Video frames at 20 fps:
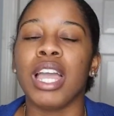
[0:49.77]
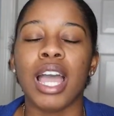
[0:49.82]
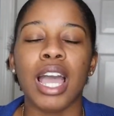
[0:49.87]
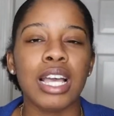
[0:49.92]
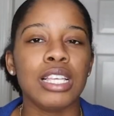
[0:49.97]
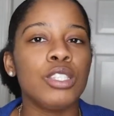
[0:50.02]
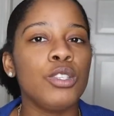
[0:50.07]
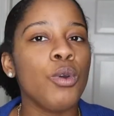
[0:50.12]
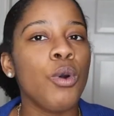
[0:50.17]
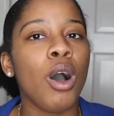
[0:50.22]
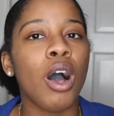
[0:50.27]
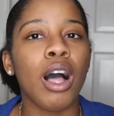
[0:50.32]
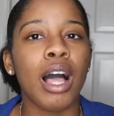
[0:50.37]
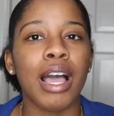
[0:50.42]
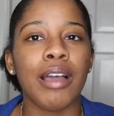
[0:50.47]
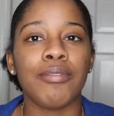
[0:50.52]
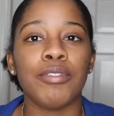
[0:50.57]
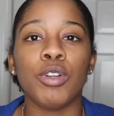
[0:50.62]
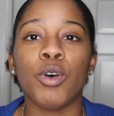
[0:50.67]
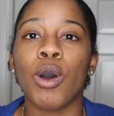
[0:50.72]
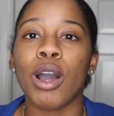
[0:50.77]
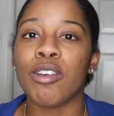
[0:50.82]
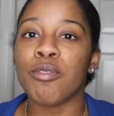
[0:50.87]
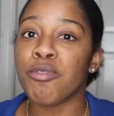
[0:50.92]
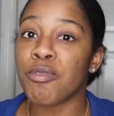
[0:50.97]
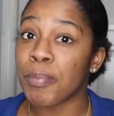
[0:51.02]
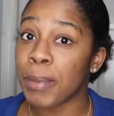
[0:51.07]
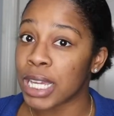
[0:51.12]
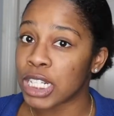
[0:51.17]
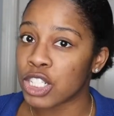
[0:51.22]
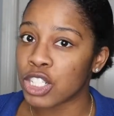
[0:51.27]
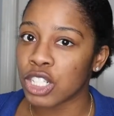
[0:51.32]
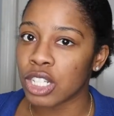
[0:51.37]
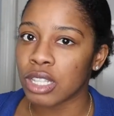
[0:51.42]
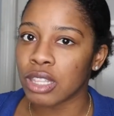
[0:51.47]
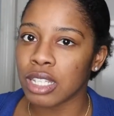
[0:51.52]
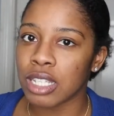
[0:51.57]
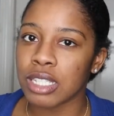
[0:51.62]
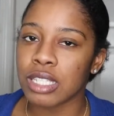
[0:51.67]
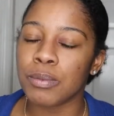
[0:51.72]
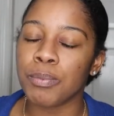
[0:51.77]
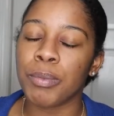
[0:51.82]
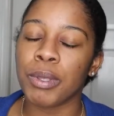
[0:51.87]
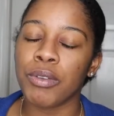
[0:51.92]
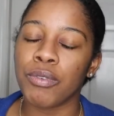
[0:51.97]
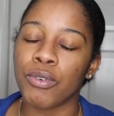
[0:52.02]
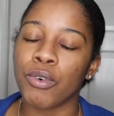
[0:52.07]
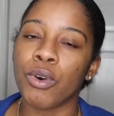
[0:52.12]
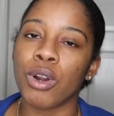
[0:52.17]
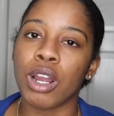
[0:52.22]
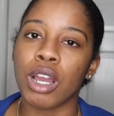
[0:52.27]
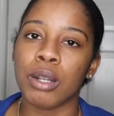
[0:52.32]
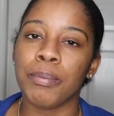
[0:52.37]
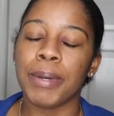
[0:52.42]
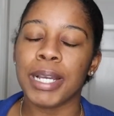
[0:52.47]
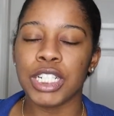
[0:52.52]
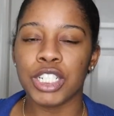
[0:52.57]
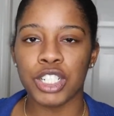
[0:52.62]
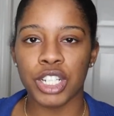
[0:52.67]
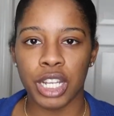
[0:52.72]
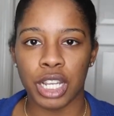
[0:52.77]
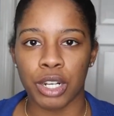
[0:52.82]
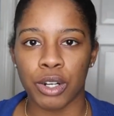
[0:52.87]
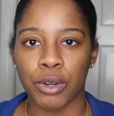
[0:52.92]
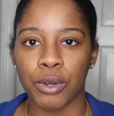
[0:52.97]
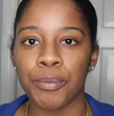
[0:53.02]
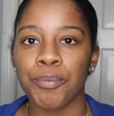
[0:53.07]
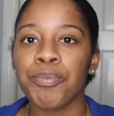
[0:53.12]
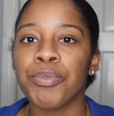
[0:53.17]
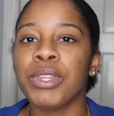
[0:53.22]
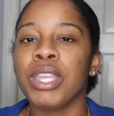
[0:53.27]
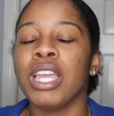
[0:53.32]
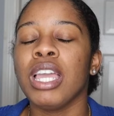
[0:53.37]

As you all have known, I've mentioned this before on my channel,